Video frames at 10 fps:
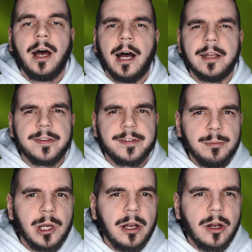And
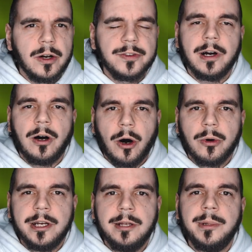similar laws are
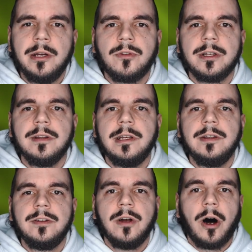already being written
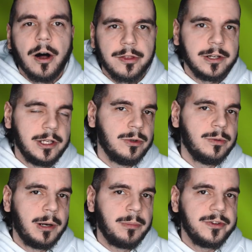in other EU
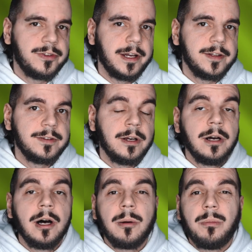member states.
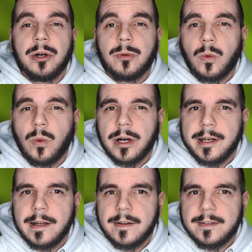But what
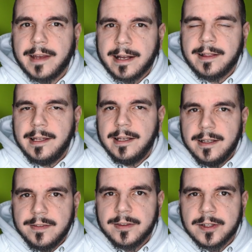exactly
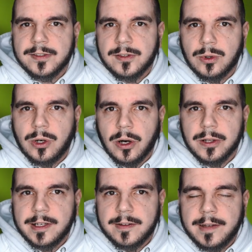is the
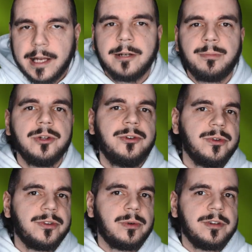so-called extended
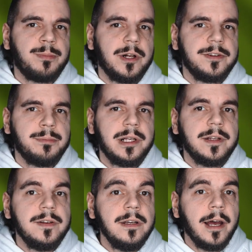producer
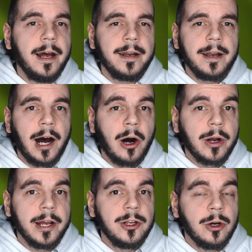responsibility and how
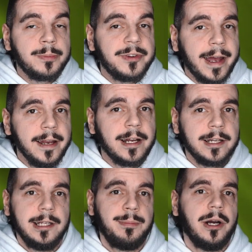can you obtain an
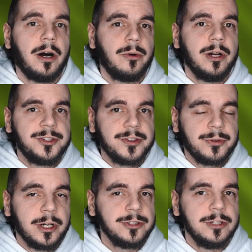EPR
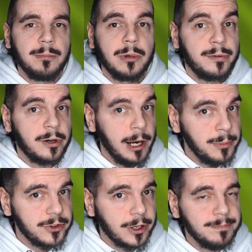registration number for
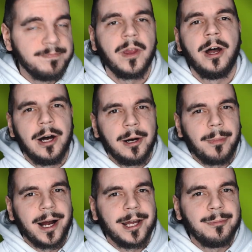Amazon?
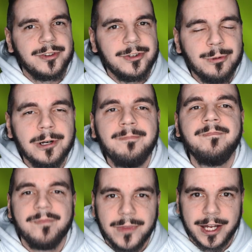My name is Tibor
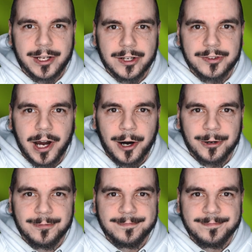and here's how.